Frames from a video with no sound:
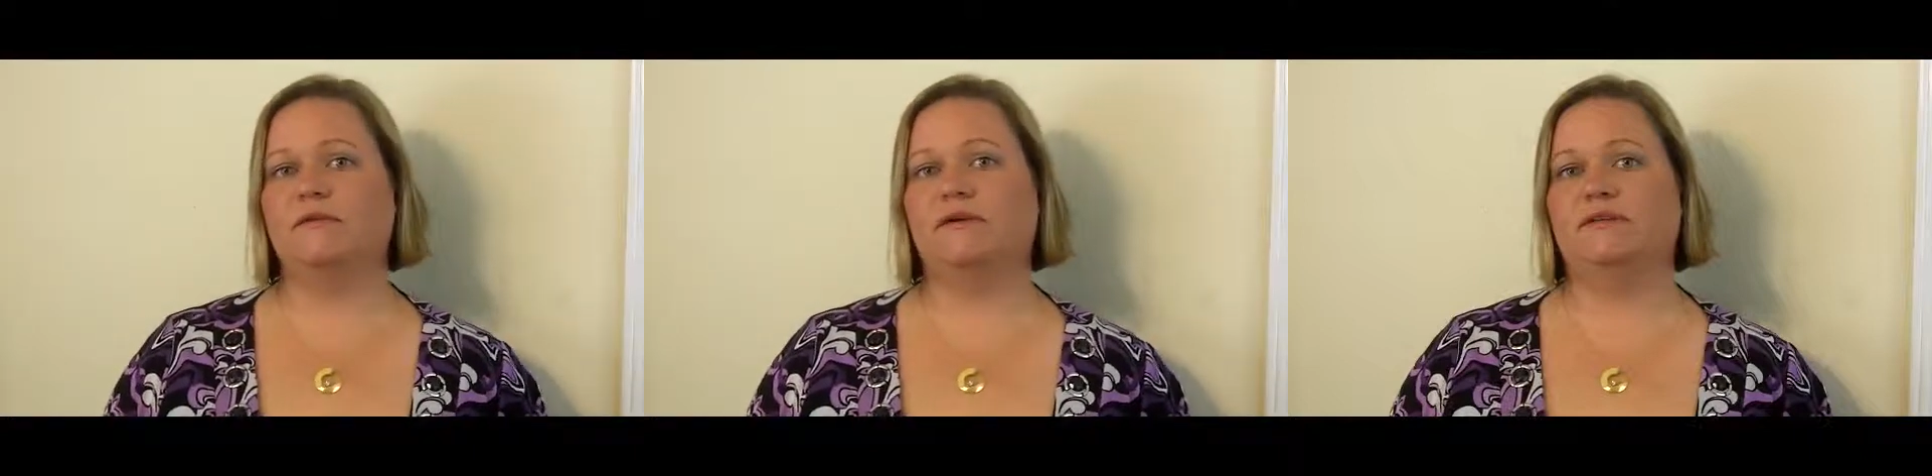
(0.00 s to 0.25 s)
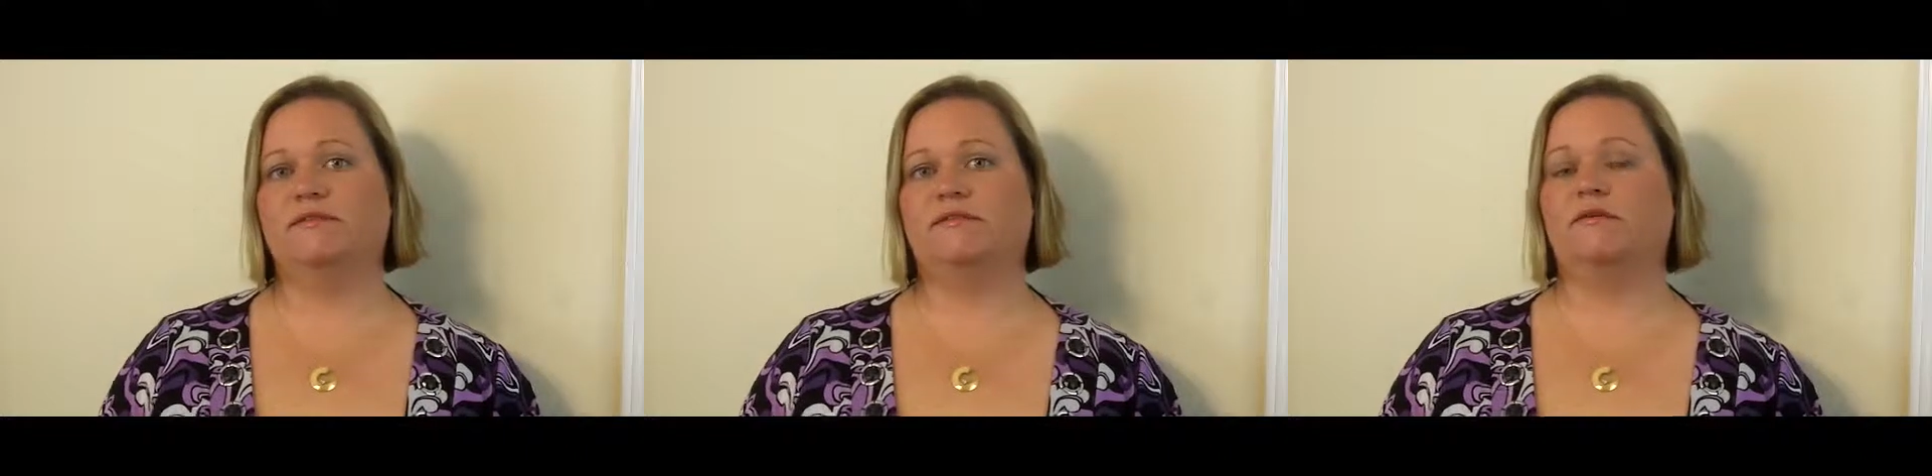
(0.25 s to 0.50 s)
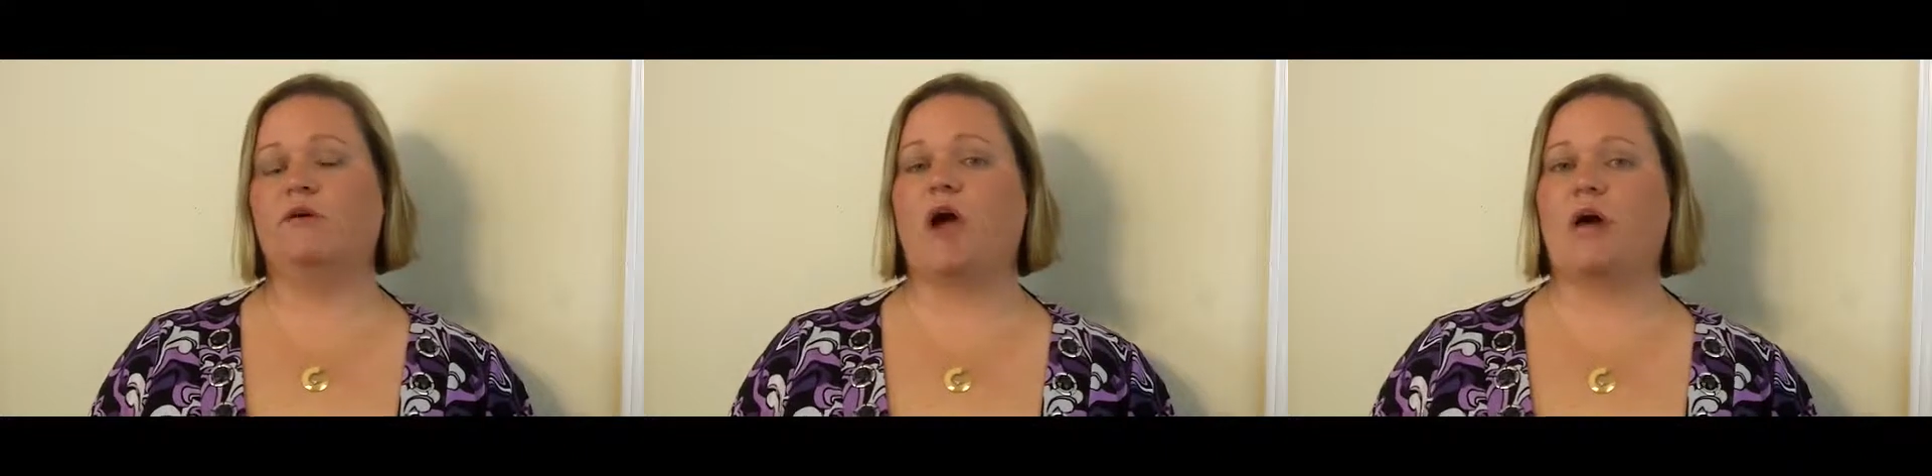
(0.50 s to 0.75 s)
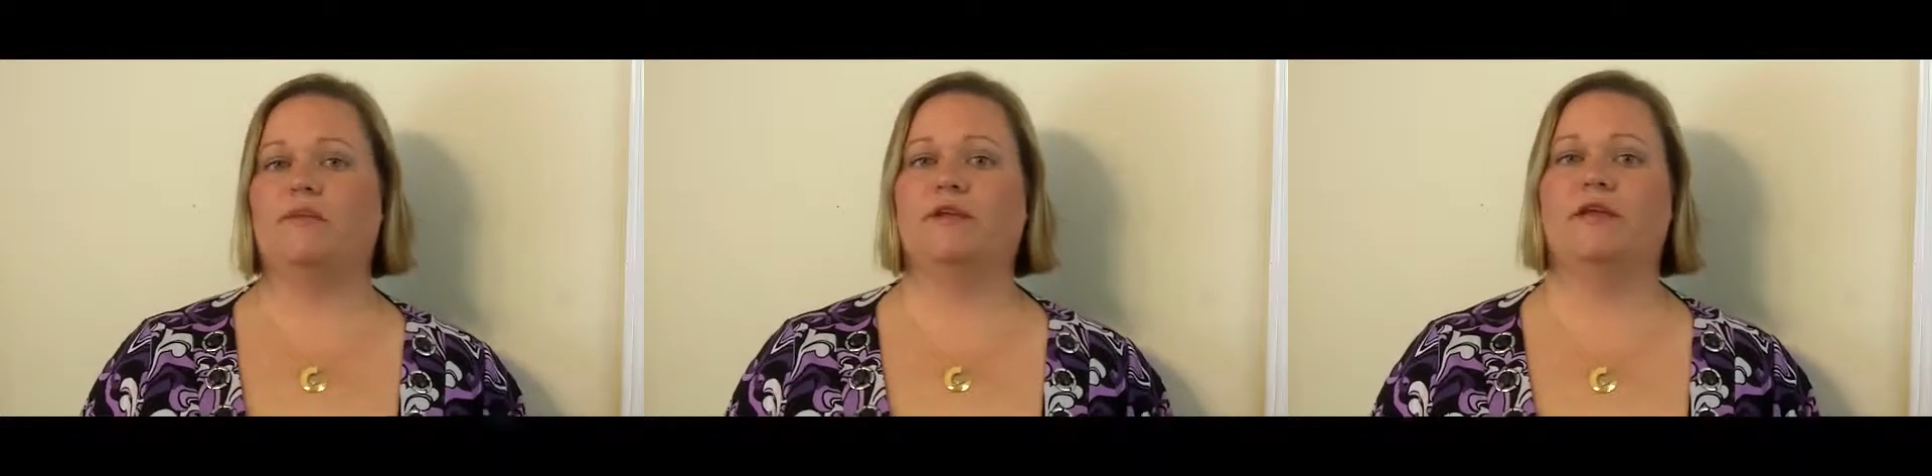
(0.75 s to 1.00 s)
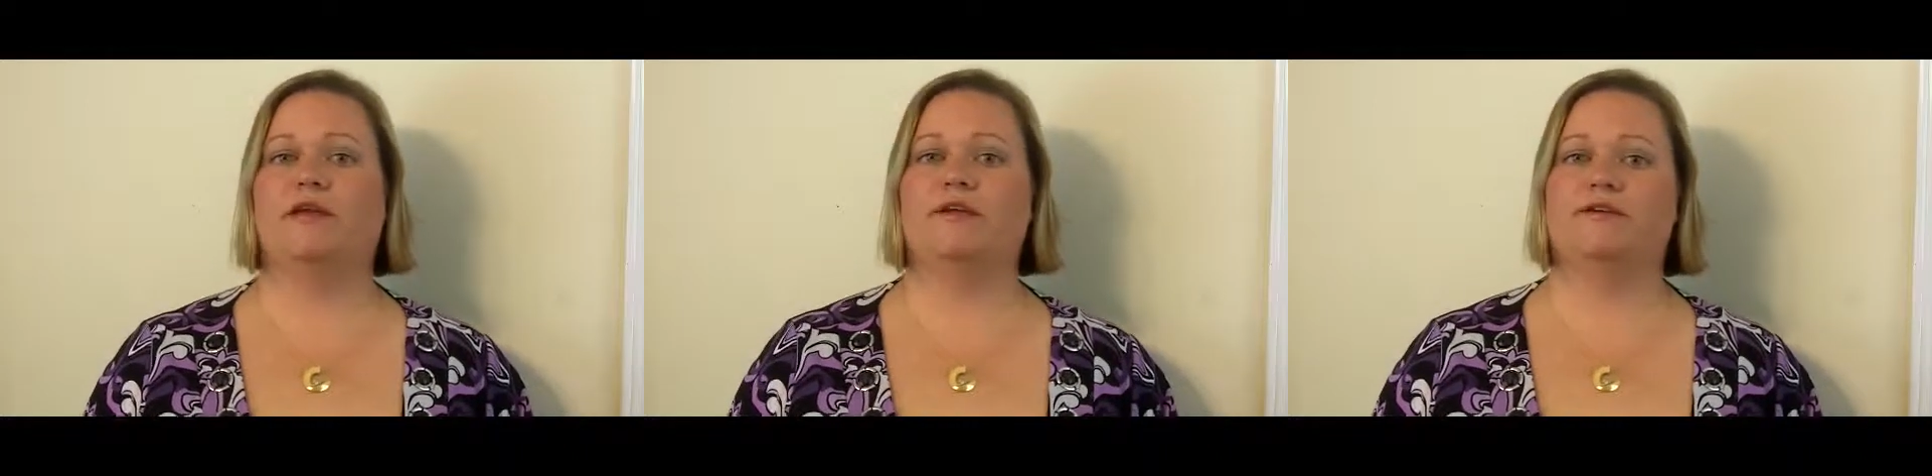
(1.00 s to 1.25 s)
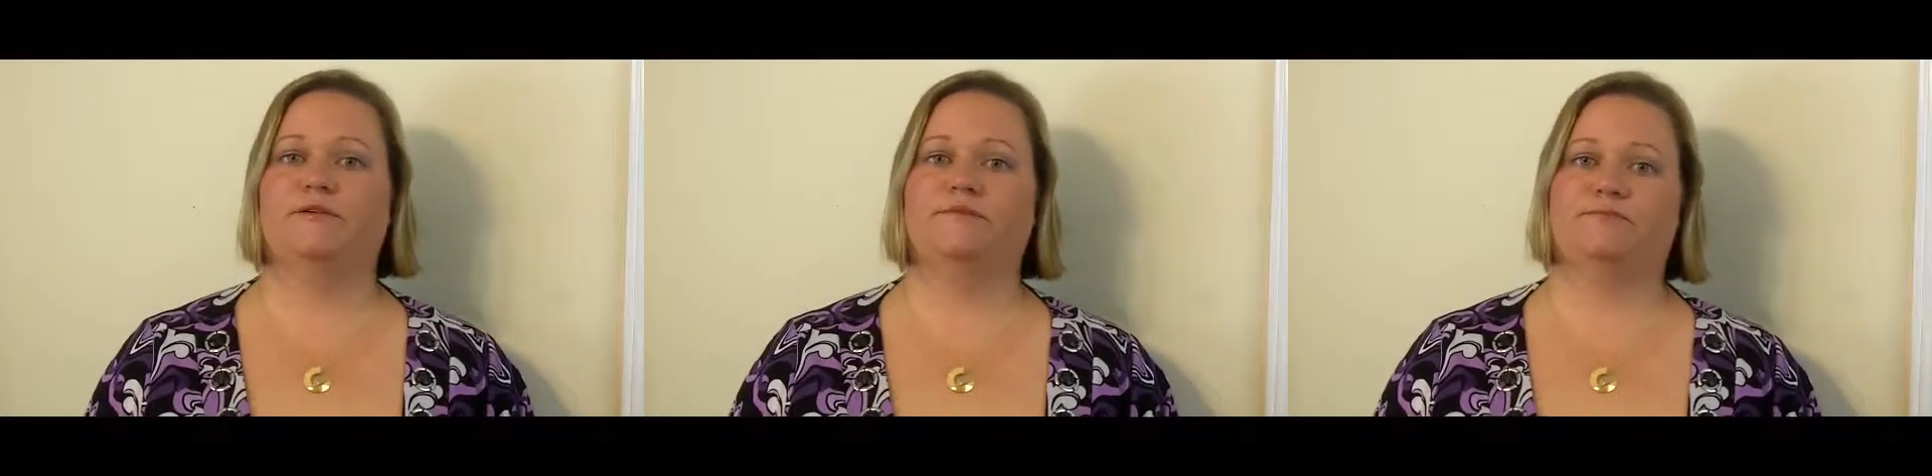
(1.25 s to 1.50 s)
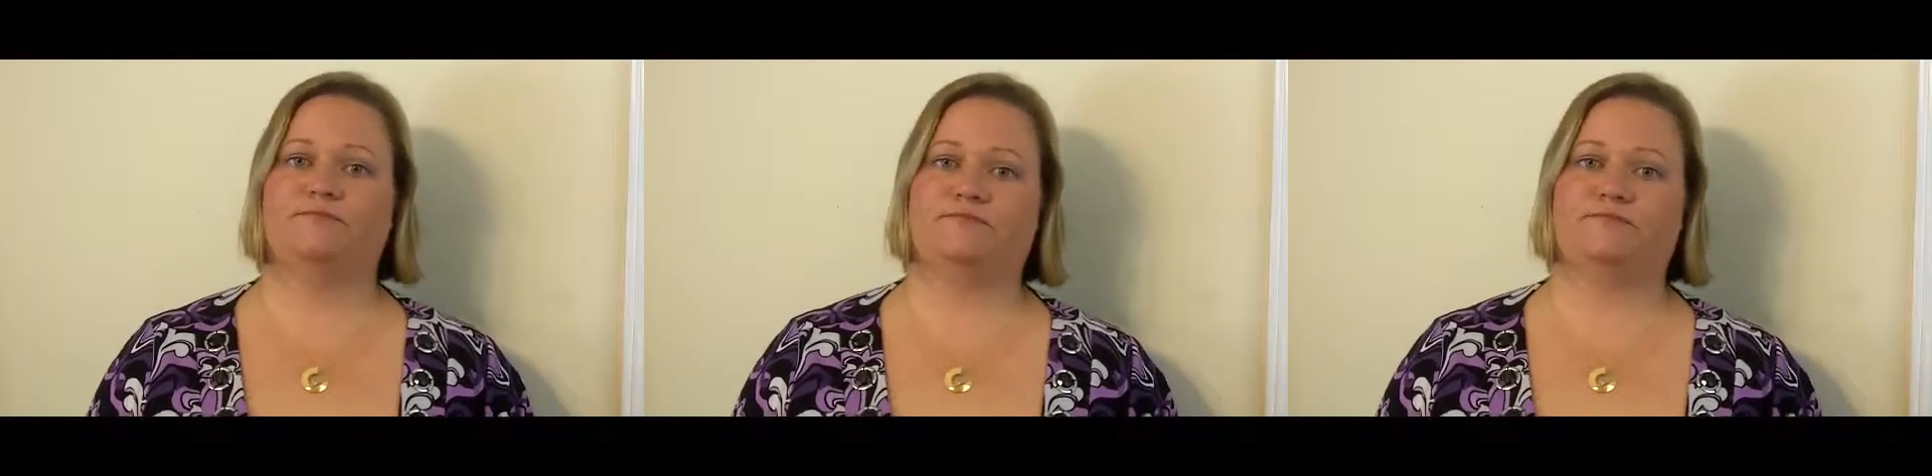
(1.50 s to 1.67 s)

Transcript: risk, no obligation.